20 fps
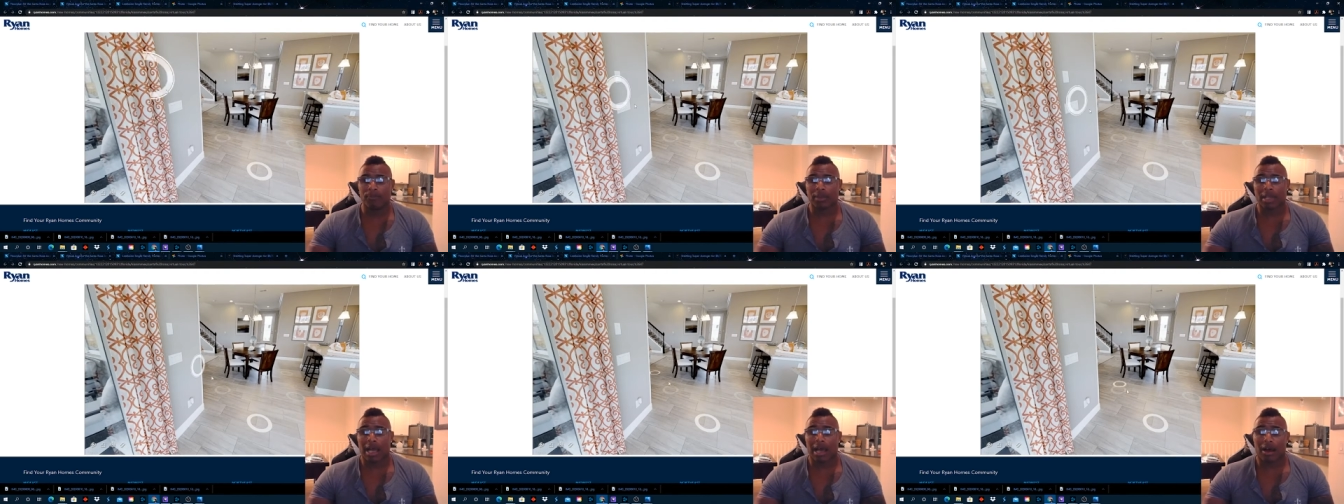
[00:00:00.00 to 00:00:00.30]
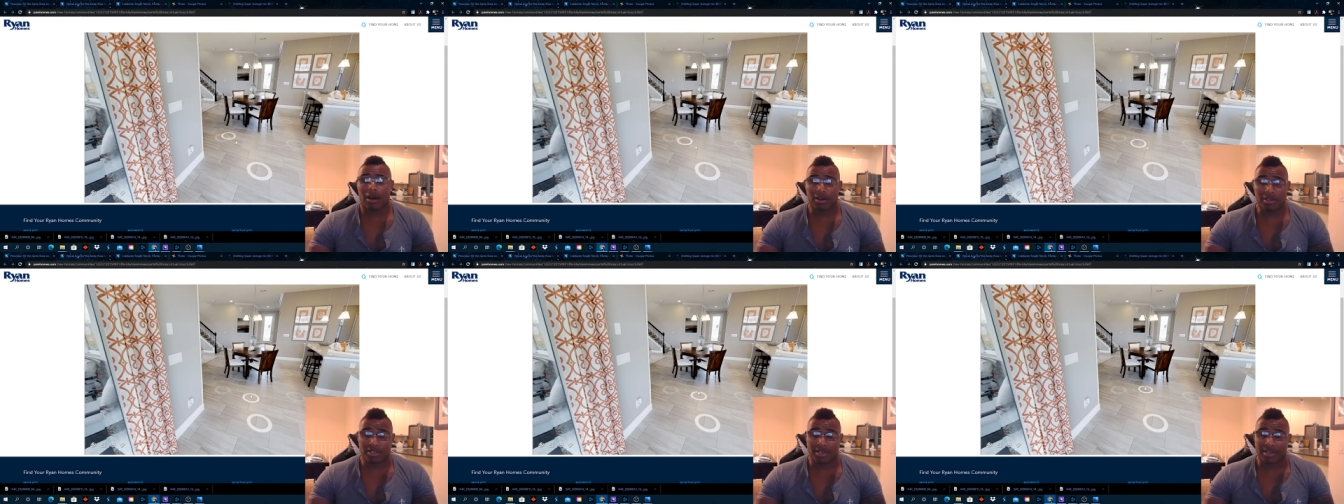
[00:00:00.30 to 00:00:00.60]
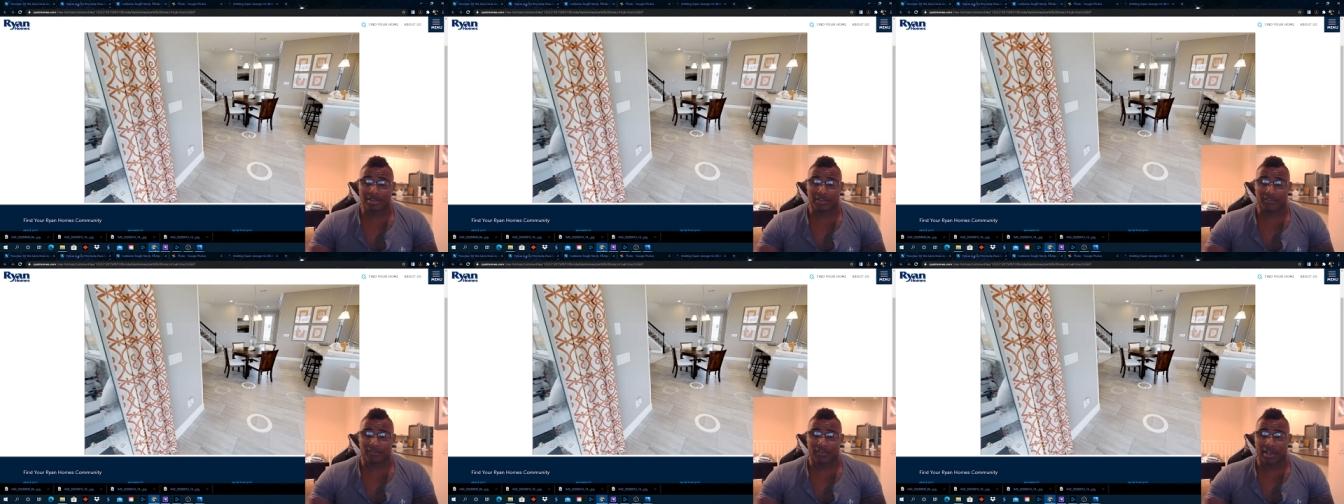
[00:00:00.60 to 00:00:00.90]
I also
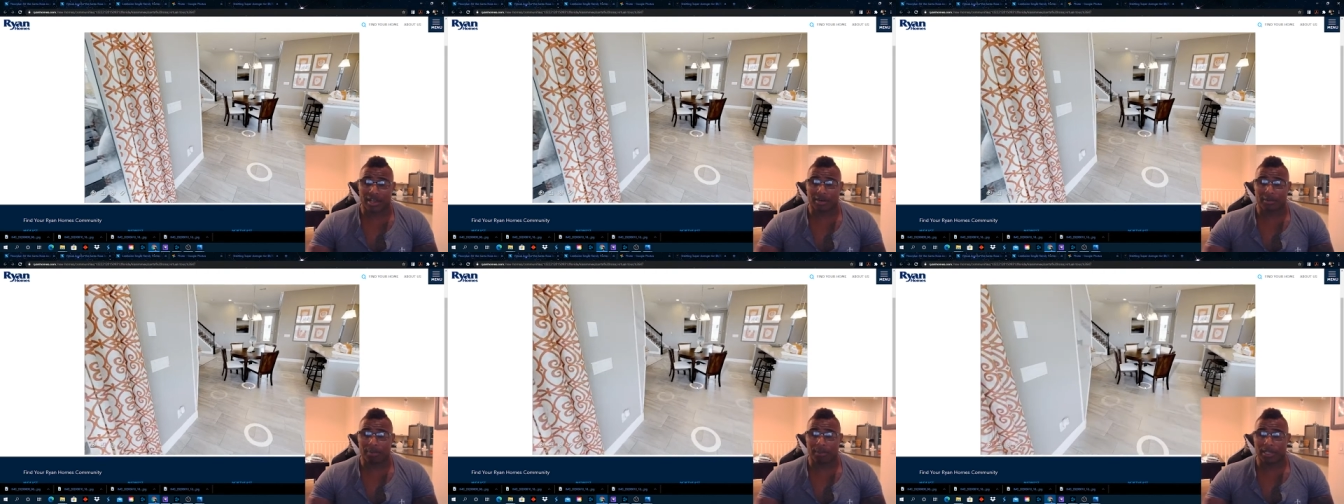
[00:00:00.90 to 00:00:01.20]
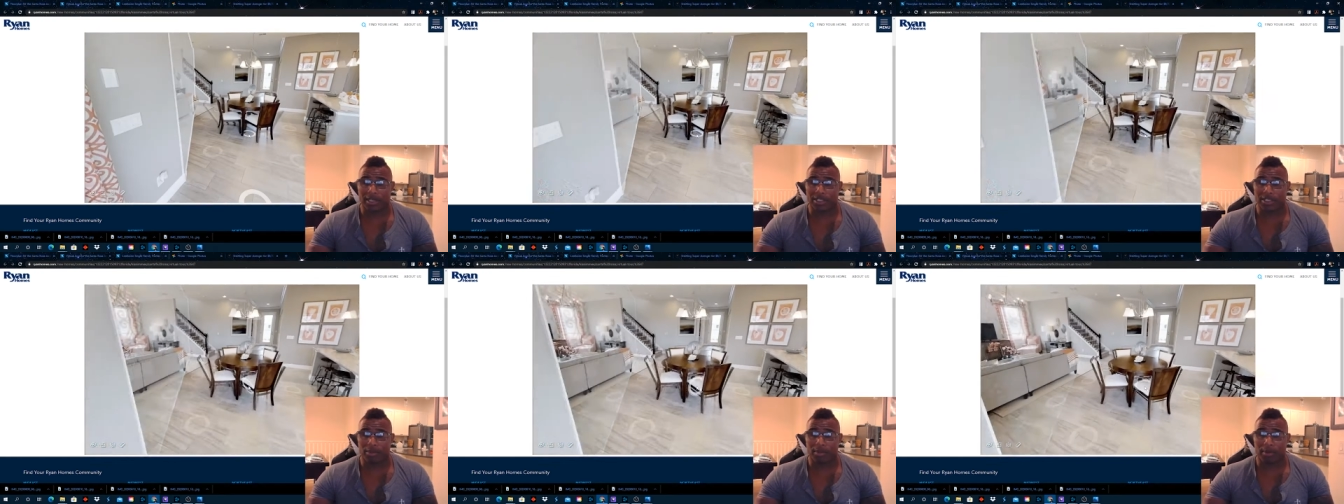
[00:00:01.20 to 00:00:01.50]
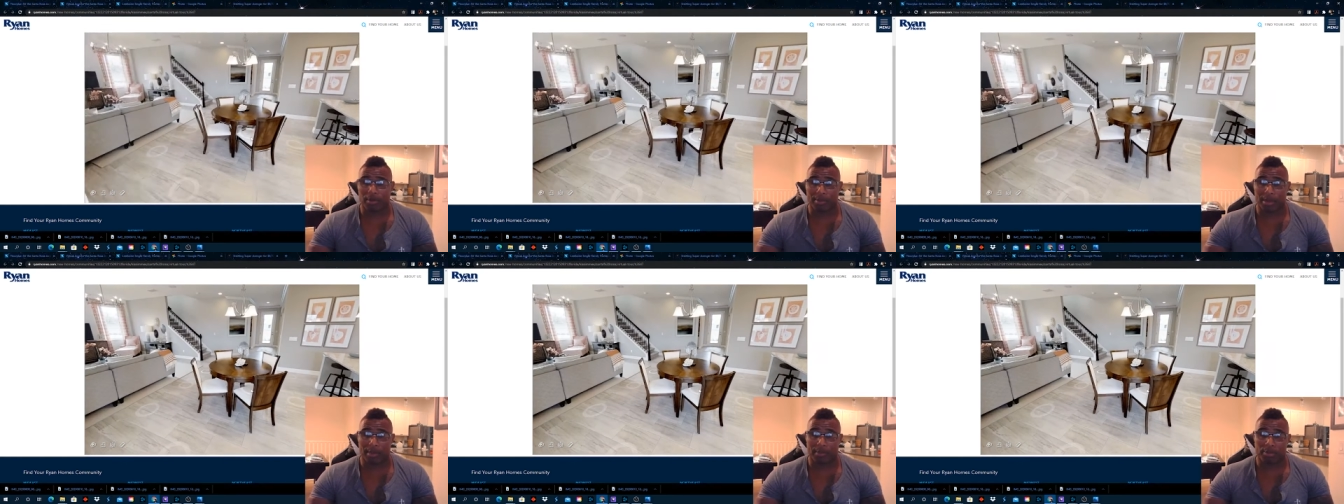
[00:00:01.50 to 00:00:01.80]
have to find a place to
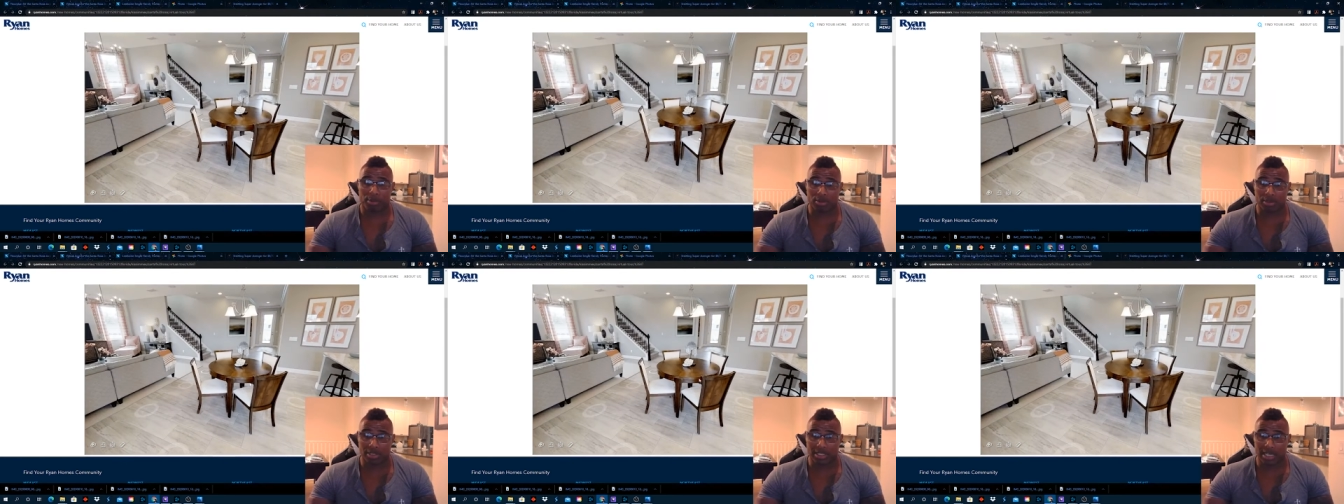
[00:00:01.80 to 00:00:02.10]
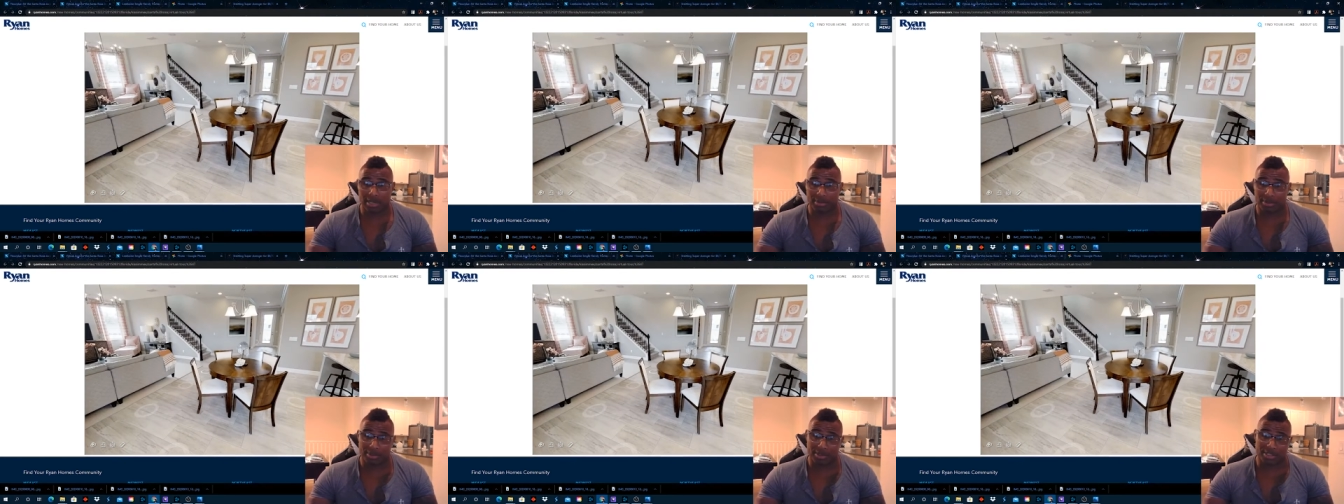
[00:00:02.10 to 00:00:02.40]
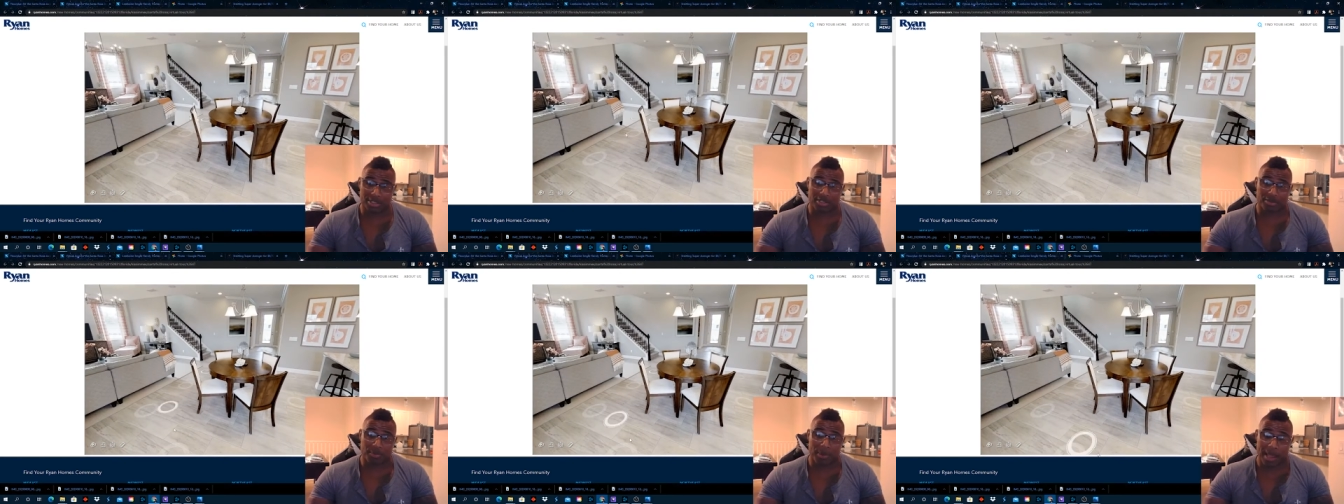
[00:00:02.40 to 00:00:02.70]
put my pool table, which
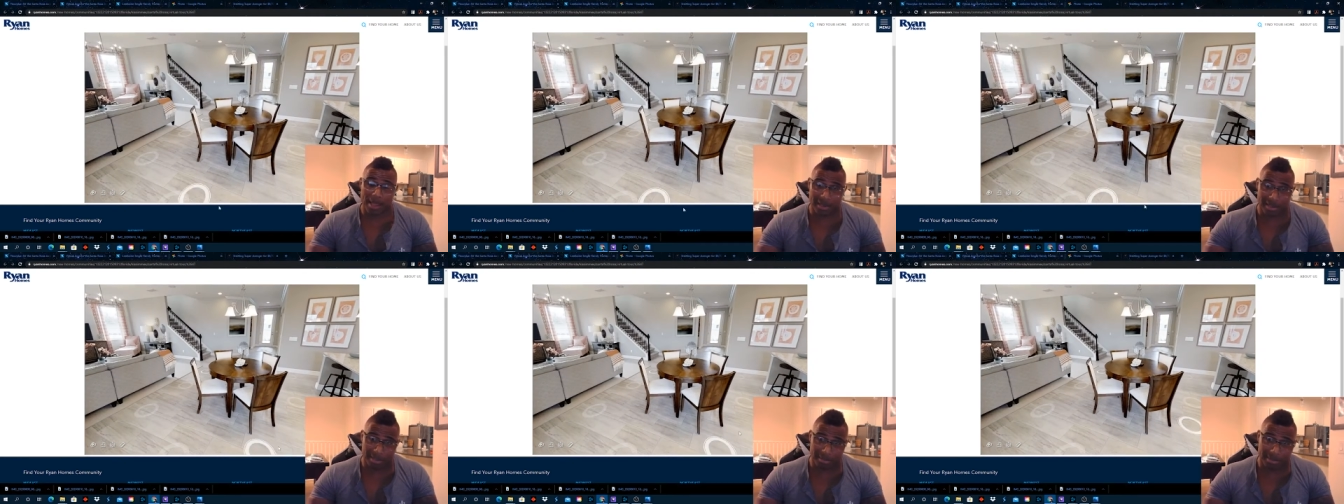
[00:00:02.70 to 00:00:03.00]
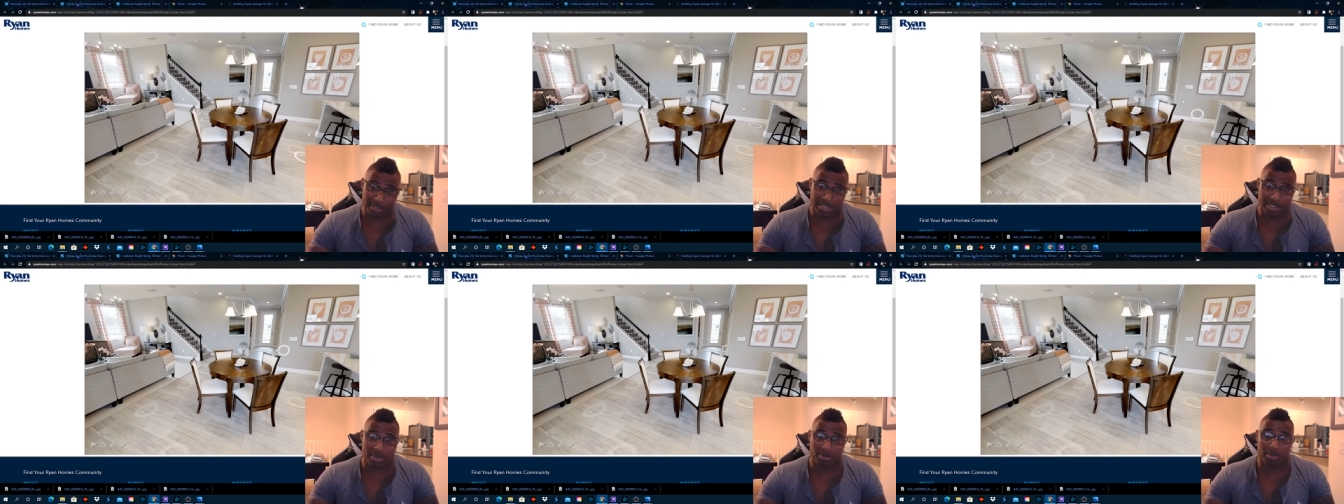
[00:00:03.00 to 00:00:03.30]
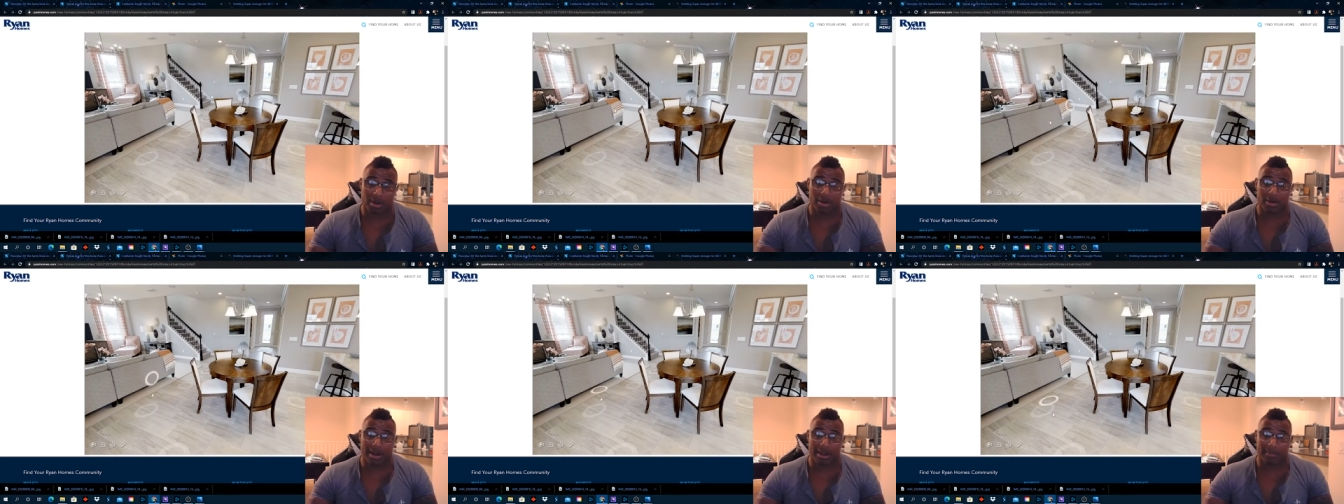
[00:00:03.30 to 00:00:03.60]
is probably going to be
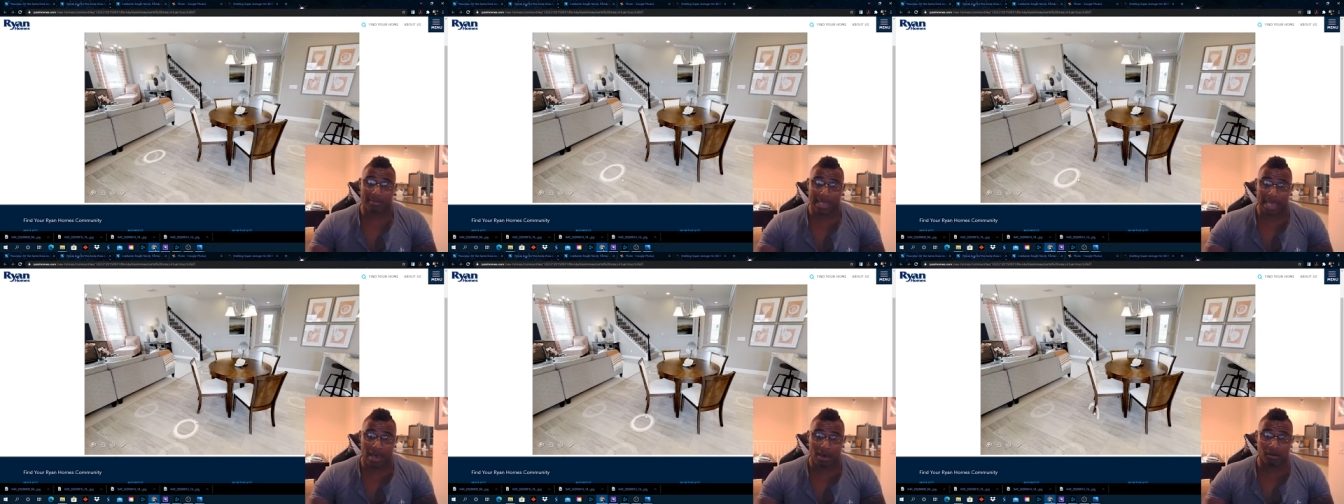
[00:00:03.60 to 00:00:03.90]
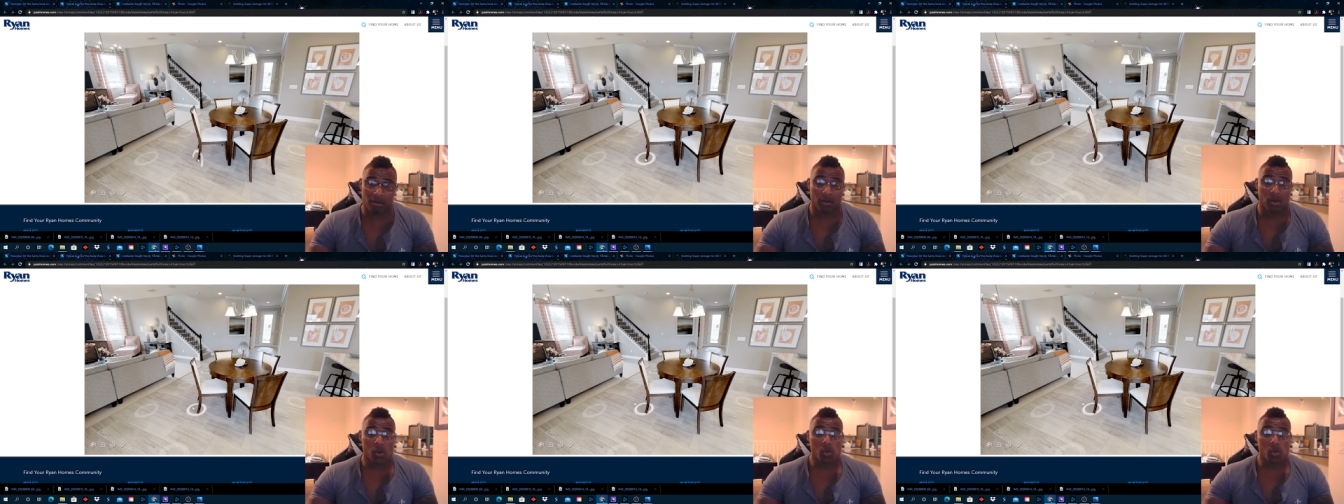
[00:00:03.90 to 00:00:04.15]
somewhere around Meow.